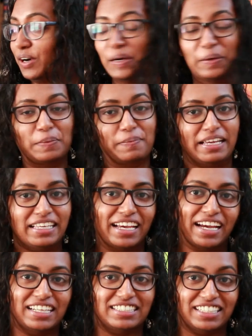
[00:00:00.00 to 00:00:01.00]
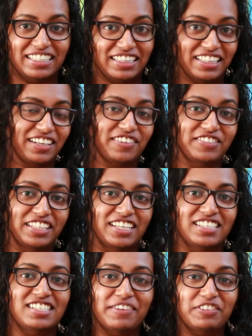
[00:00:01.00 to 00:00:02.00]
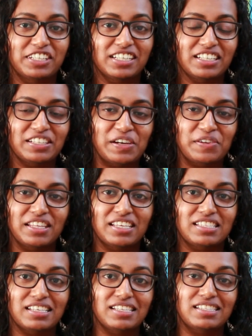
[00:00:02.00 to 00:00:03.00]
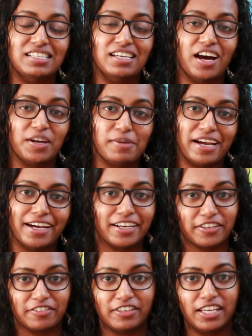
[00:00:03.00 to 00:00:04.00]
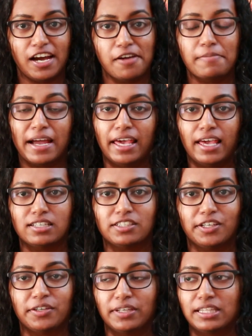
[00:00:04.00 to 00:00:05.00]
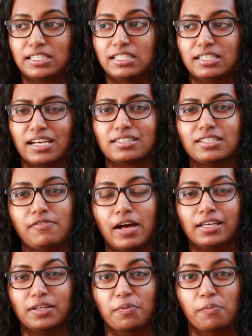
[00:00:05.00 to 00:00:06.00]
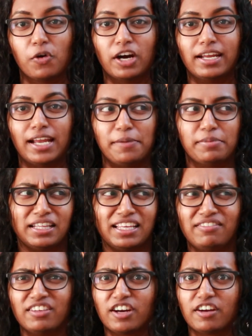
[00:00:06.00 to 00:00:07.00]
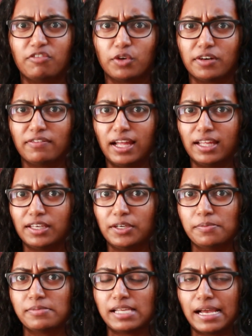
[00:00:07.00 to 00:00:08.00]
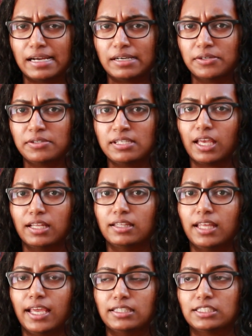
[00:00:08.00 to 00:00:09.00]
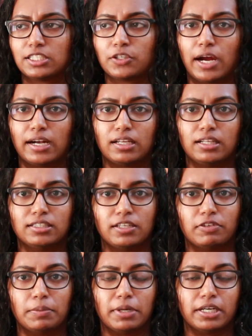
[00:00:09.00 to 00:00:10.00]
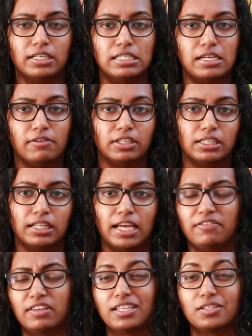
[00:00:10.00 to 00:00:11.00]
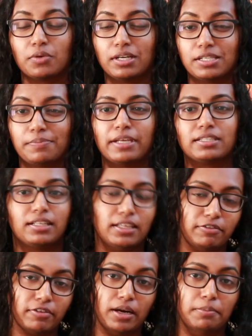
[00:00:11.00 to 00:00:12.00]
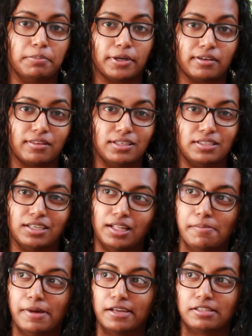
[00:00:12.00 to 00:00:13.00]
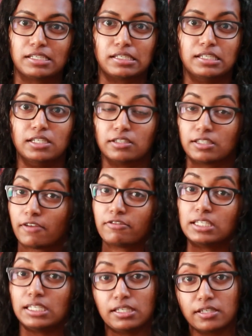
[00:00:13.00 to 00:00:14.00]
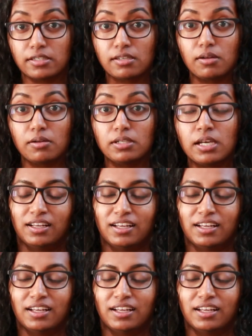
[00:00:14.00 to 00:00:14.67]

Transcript: Oh my gosh, I loved it. If you didn't know, this is the autobiography of Maya Angelou, and this is actually volume one. I believe there are four volumes out, and they just chronicle different periods of her life, and this one is basically from birth until about 16 or 17 years old.